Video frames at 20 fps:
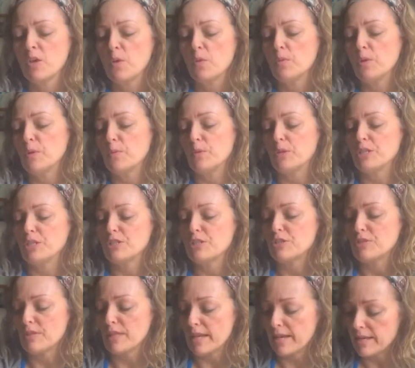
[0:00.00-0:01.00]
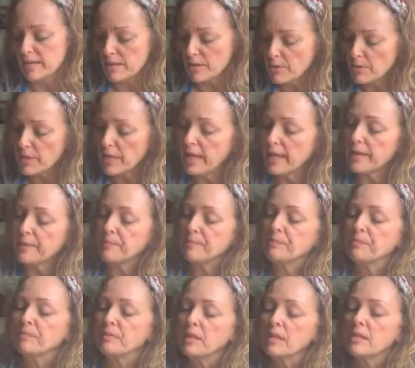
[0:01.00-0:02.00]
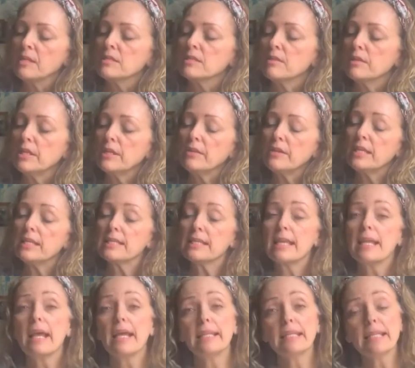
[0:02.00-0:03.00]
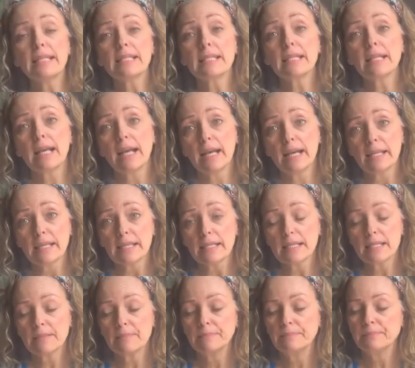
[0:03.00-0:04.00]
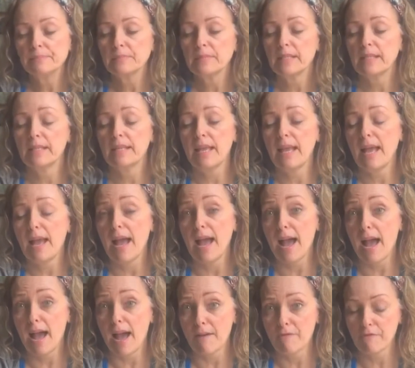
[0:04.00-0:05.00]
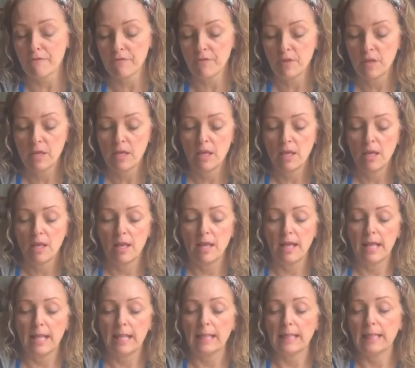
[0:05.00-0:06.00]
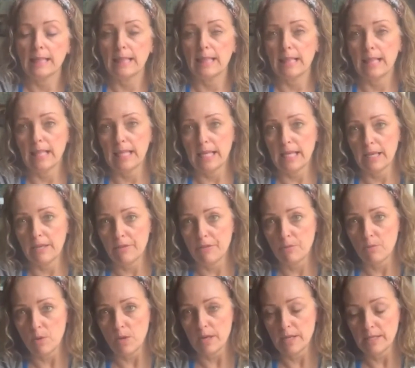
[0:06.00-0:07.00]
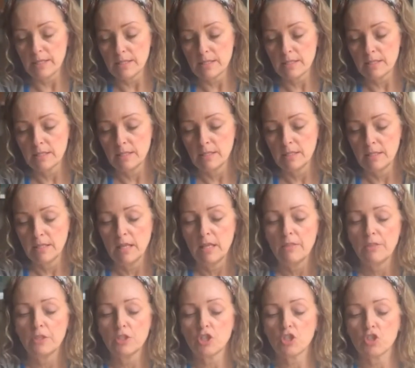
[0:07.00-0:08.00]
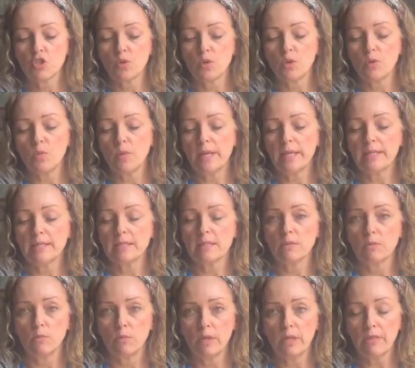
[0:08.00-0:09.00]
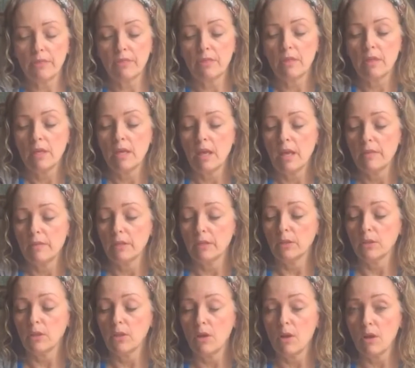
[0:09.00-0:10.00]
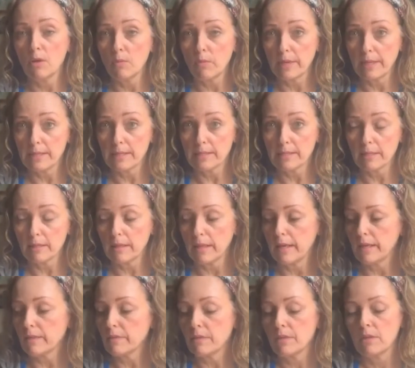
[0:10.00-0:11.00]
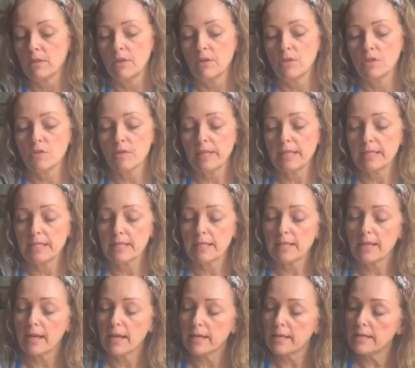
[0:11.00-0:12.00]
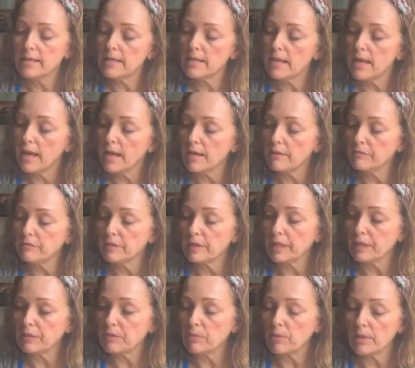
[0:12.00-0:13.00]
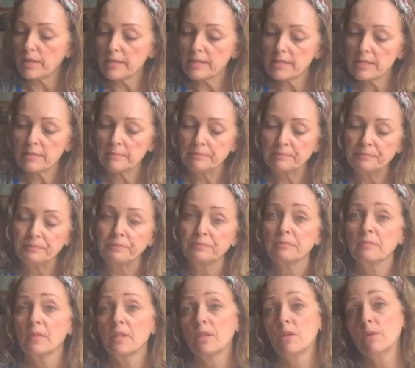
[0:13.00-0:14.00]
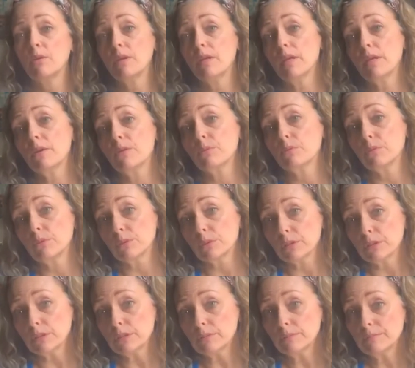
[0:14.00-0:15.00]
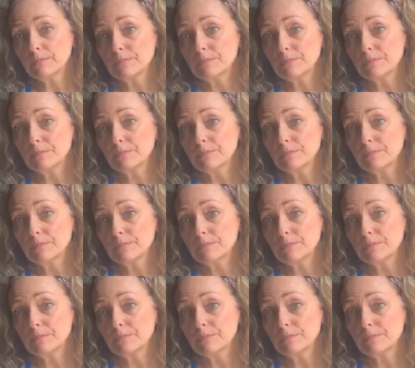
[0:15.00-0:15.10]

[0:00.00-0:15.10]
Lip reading: we wouldn't do that. Okay. So here it is, and I need to cut it in half, lengthwise. The short way is the width, and the long way is the length. So I need to cut it in half lengthwise. You can get a ruler,